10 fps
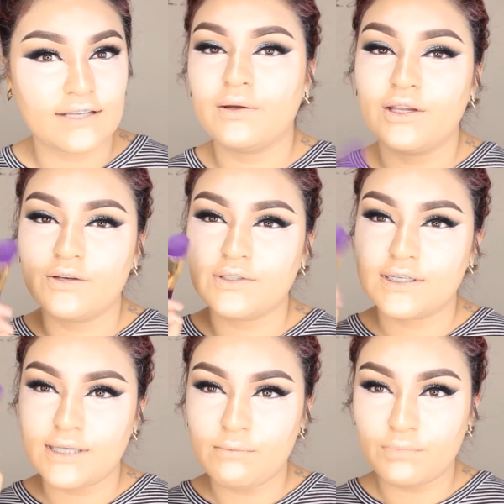Go ahead and use the
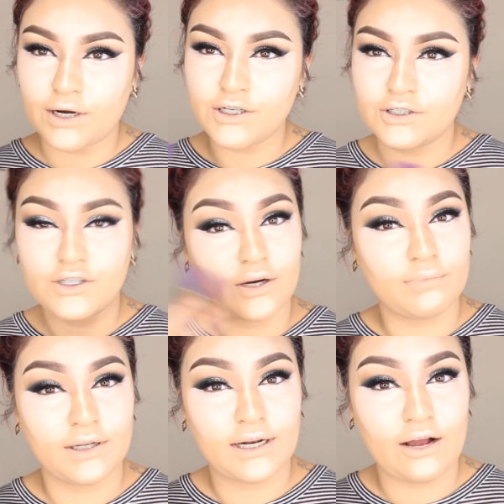same brush and start
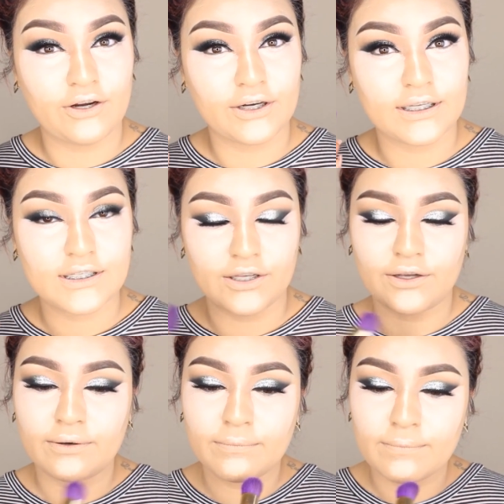blending out your
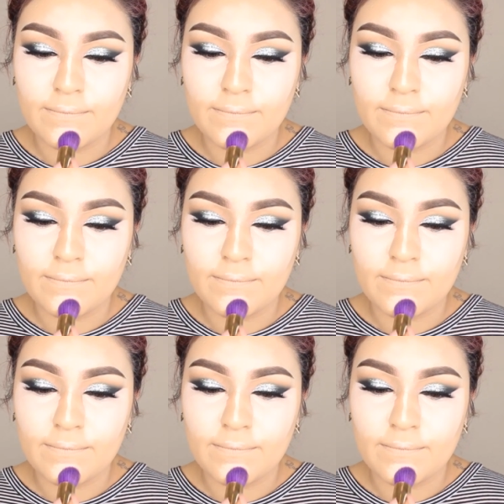concealer.